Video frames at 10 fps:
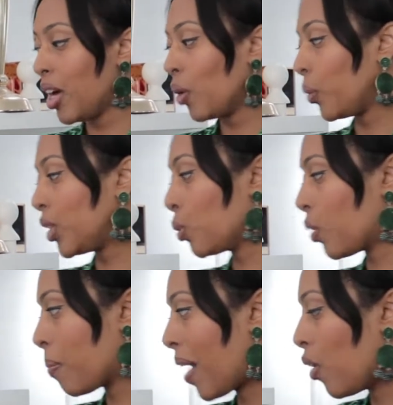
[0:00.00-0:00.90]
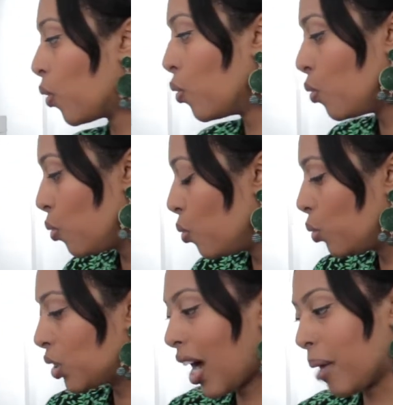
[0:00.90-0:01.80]
We talk about all
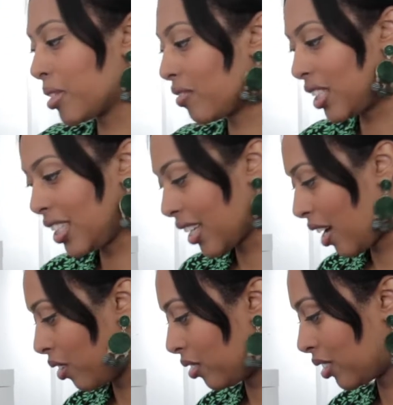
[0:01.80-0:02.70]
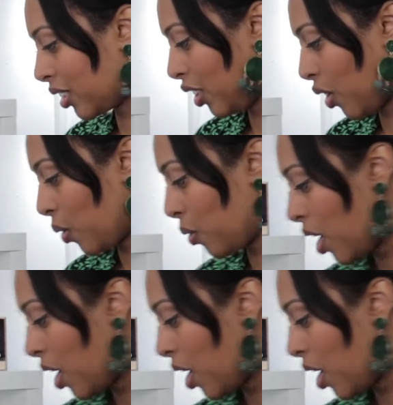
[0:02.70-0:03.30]
types of details. You know,